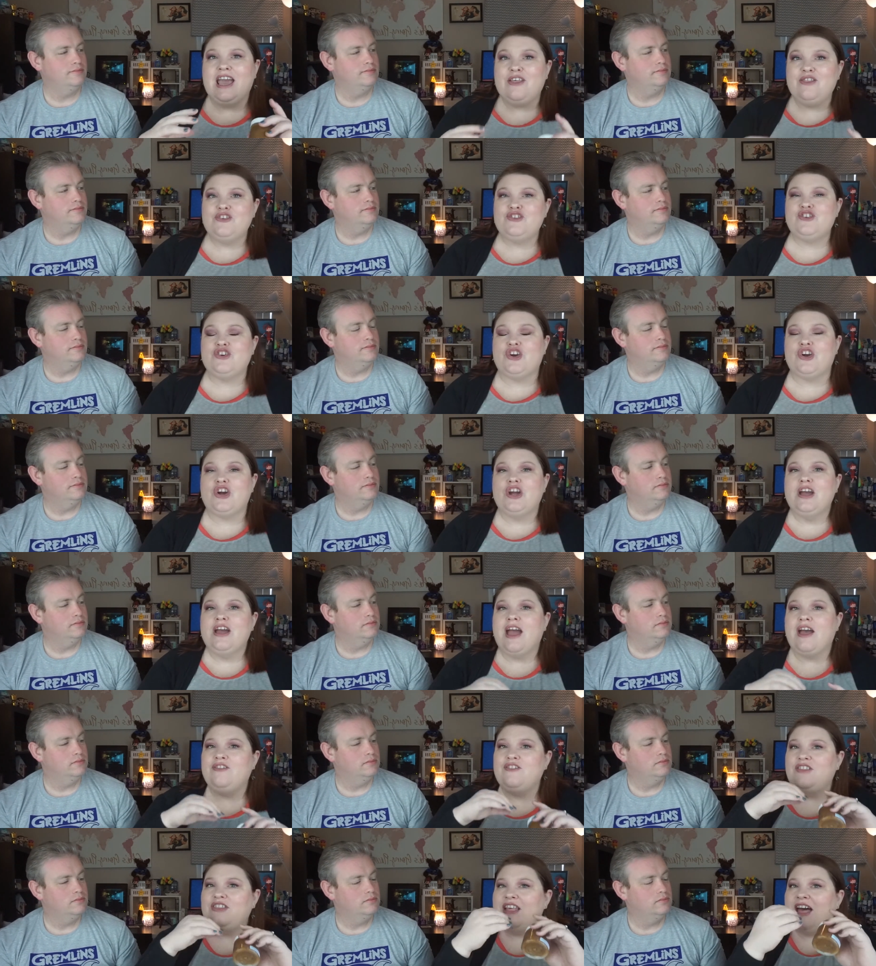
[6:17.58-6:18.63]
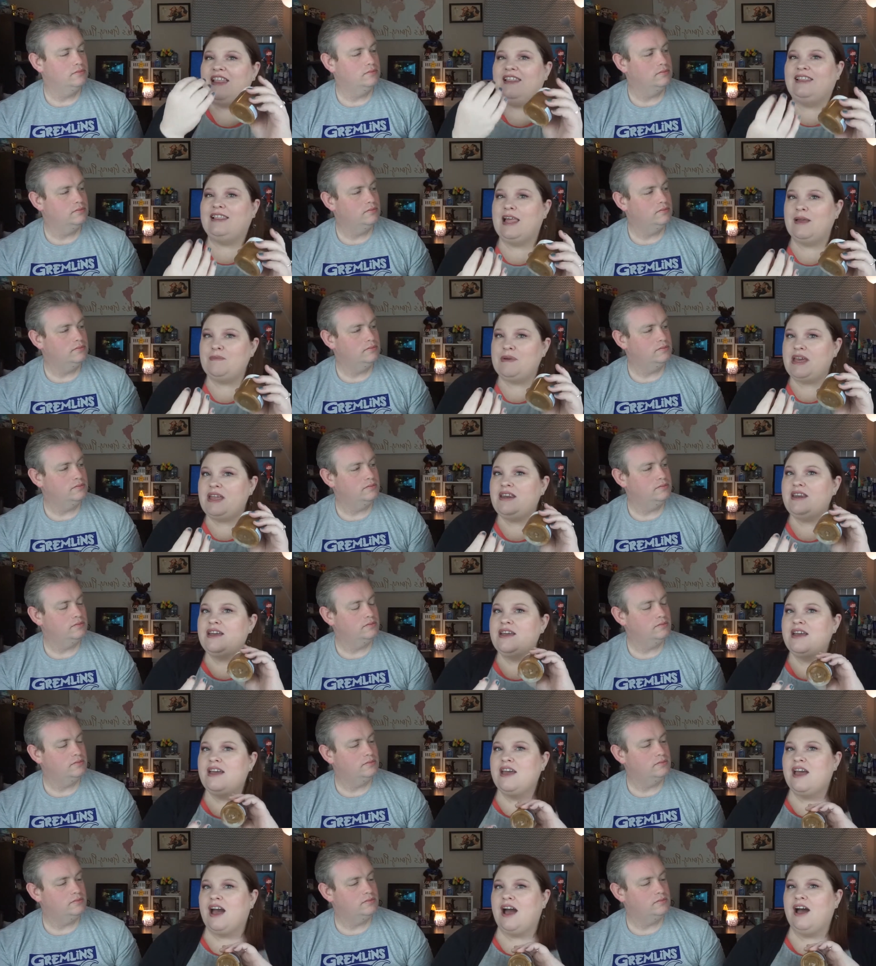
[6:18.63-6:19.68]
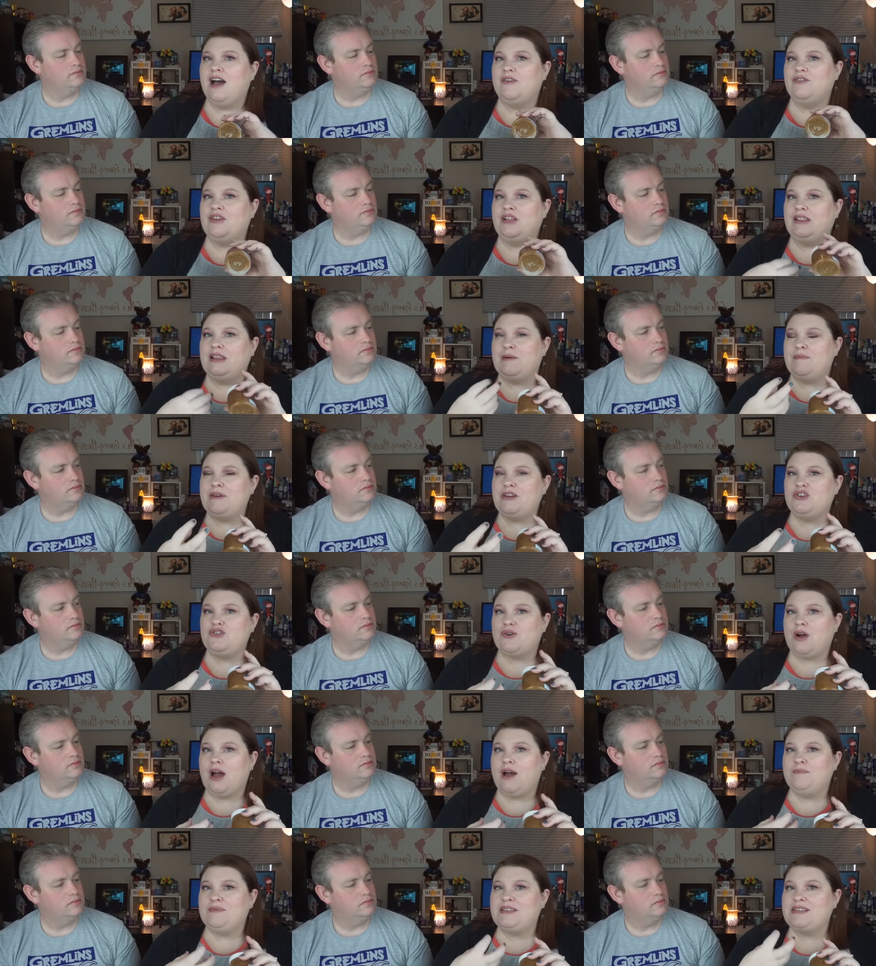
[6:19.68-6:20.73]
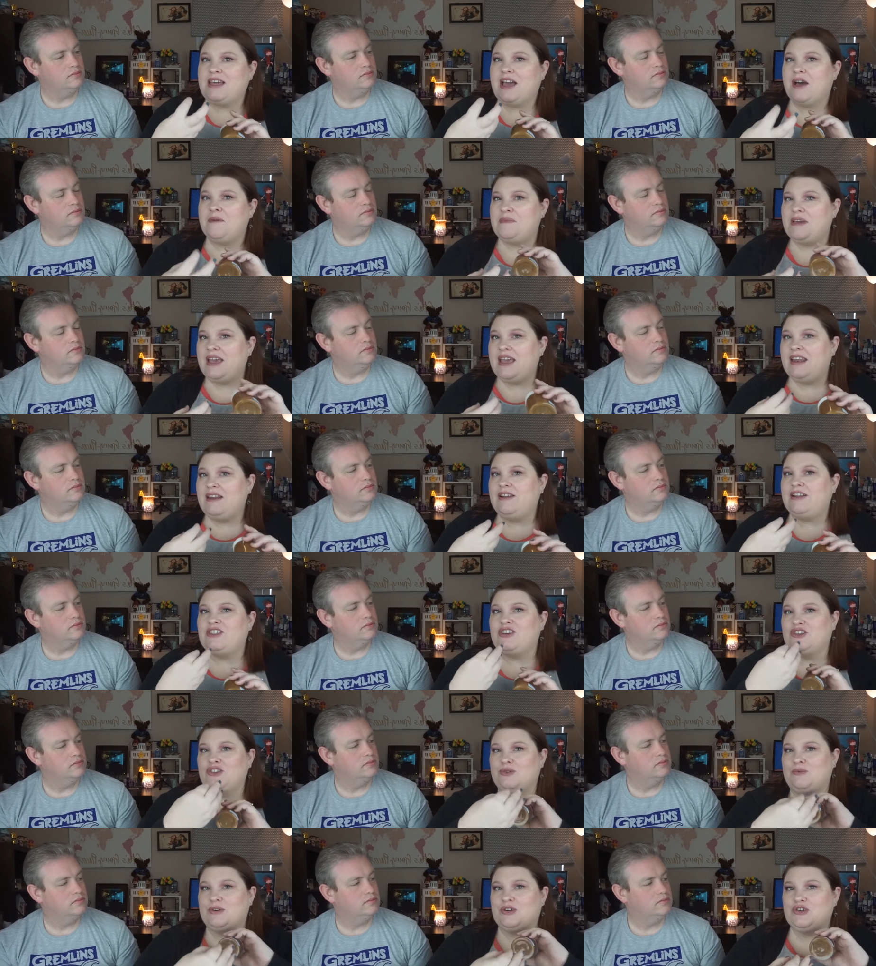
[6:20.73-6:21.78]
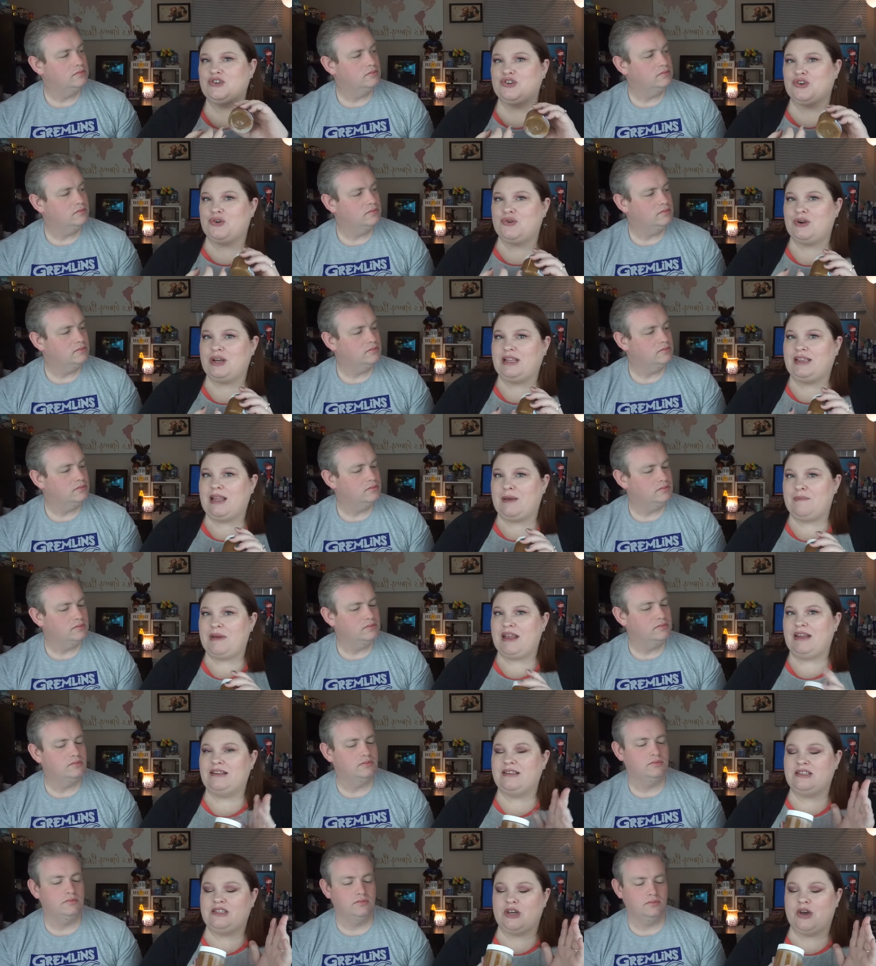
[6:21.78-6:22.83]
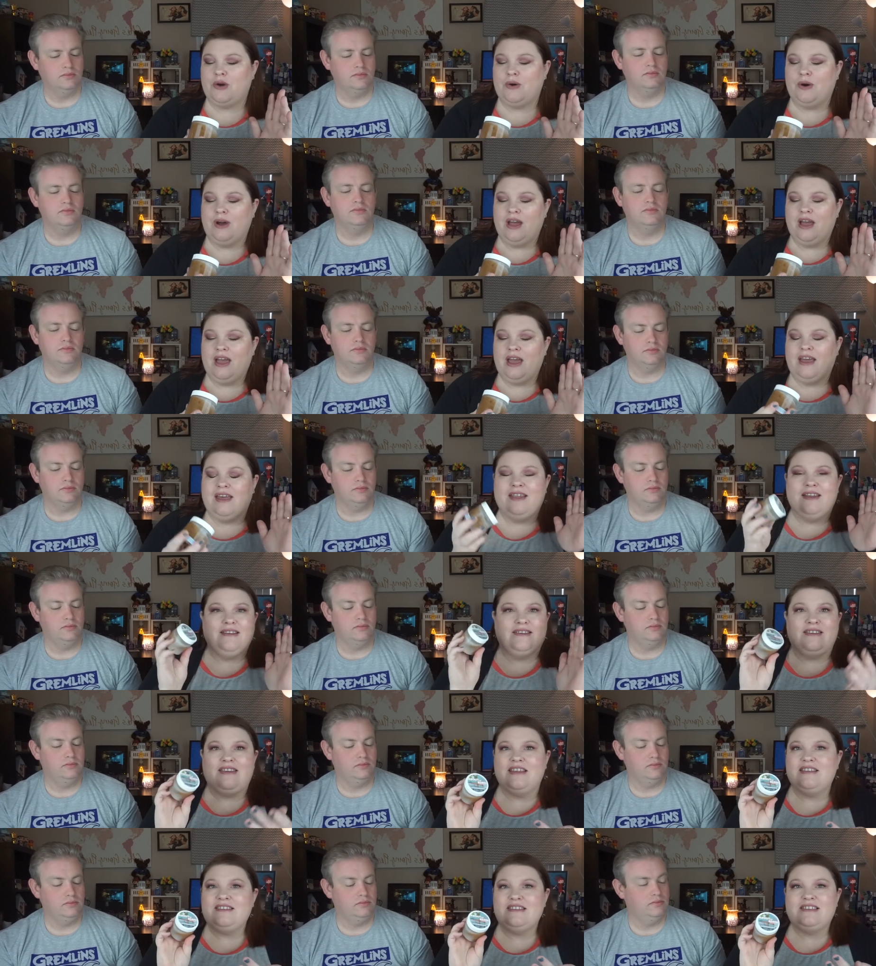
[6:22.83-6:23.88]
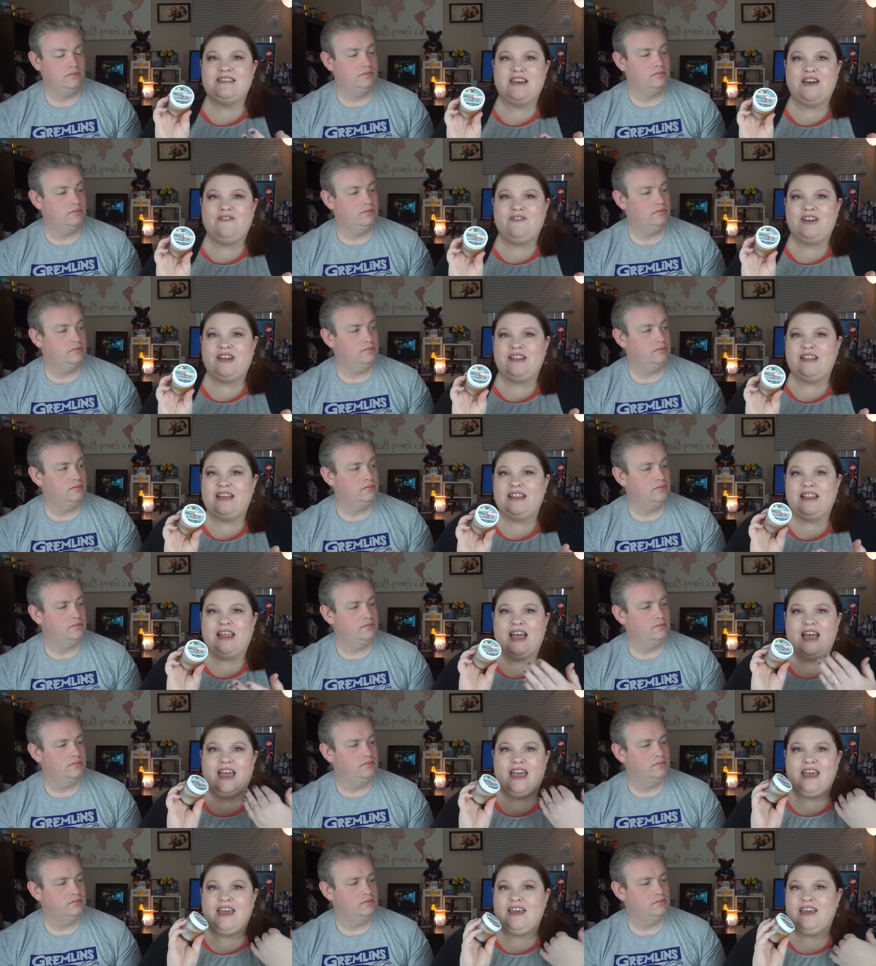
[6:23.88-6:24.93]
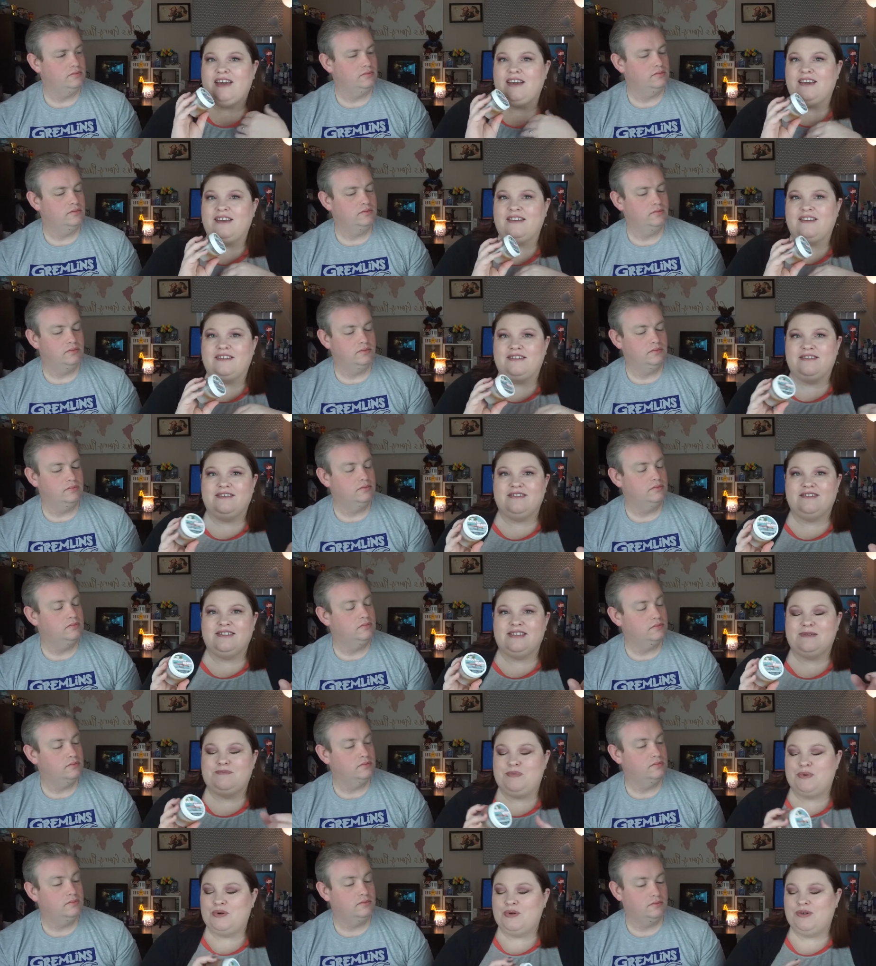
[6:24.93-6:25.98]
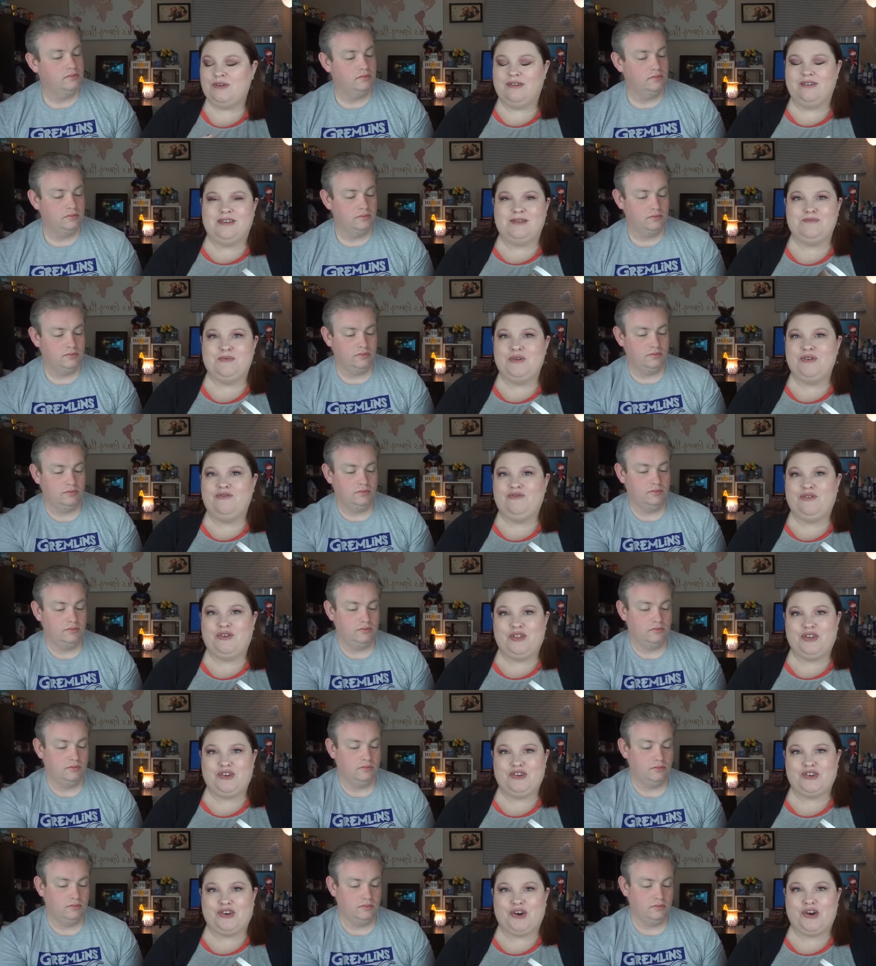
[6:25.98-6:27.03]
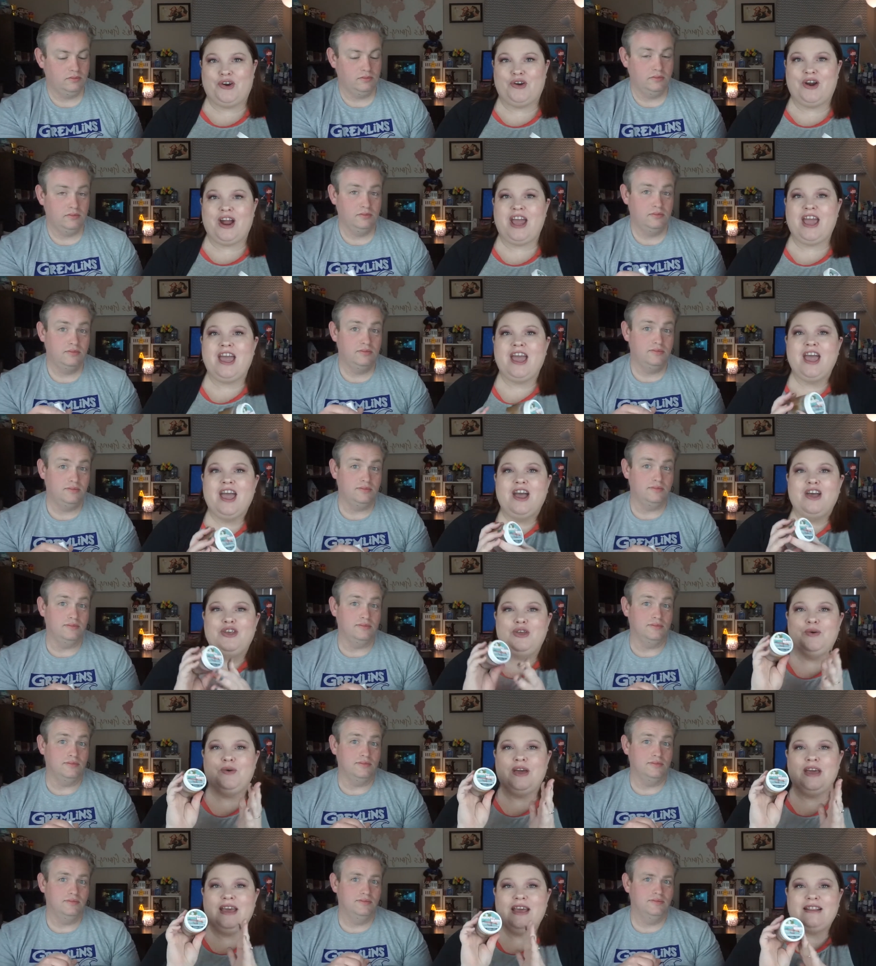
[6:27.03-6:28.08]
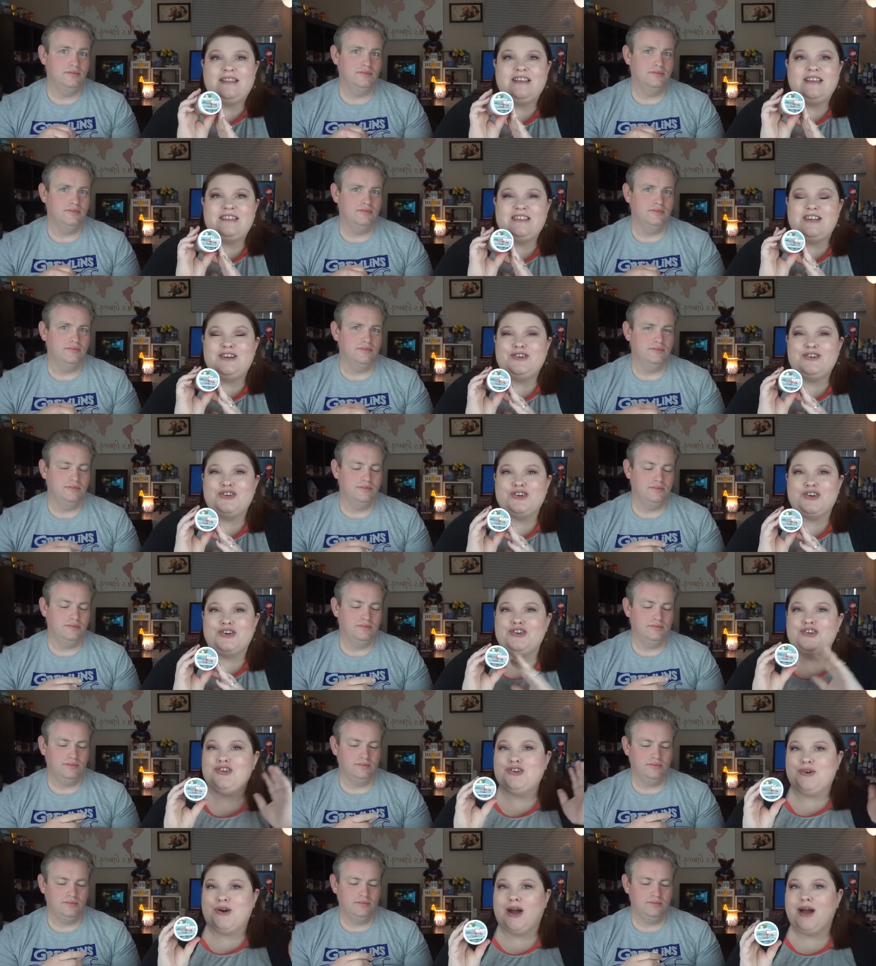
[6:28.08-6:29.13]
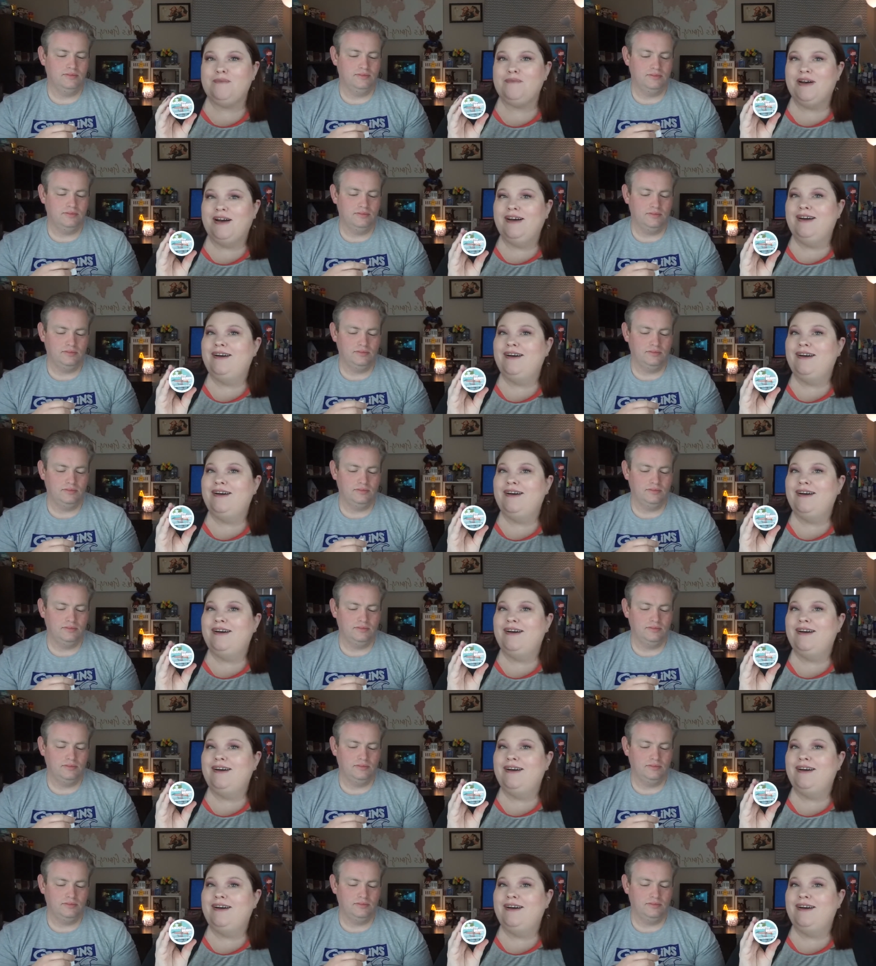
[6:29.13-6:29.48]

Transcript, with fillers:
Speaker 1: and the sugar, and then that lemon, uh, the lemon drops come in. It's also a sugary lemon. So mm-hmm. this is definitely like spoon spoonful of sugar, right? Mm -hmm. You mm-hmm. can get this in a sugar scrub